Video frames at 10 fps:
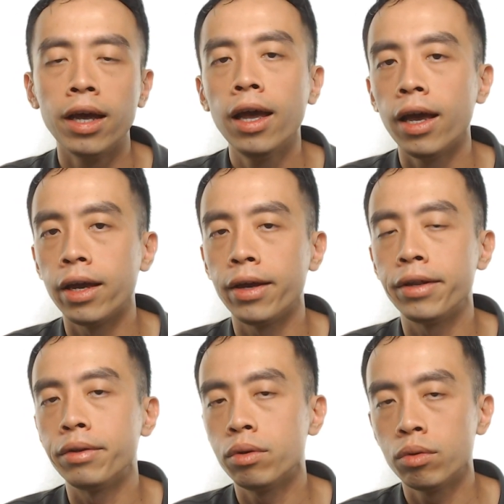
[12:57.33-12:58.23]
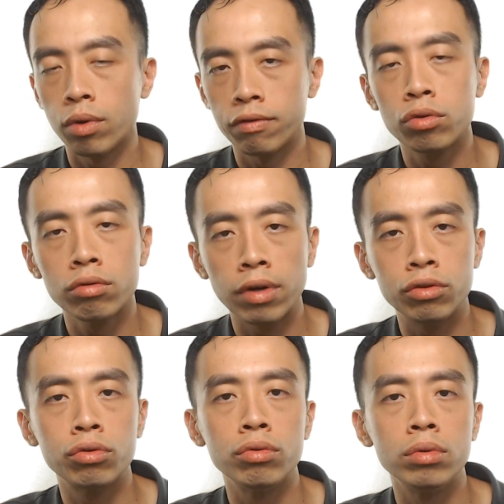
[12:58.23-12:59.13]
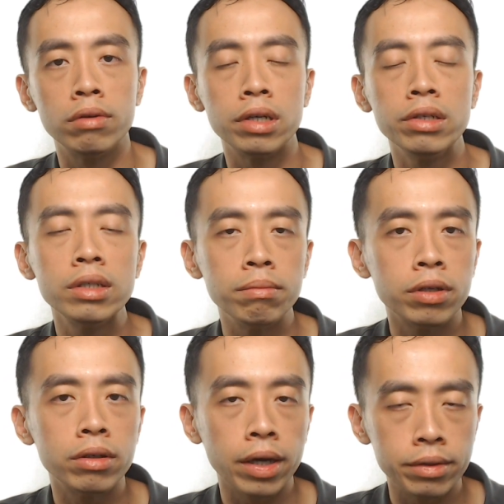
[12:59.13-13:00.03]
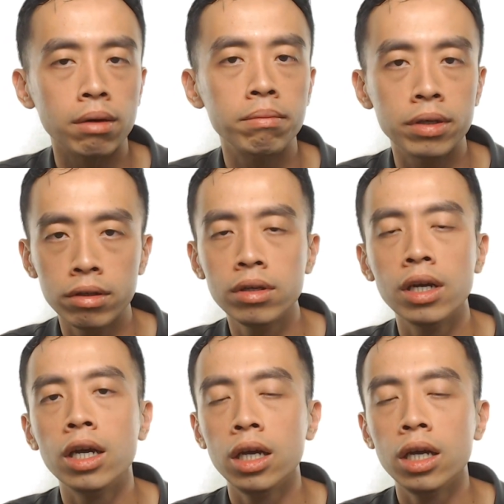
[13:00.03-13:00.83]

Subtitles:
And we have also run through a very simple example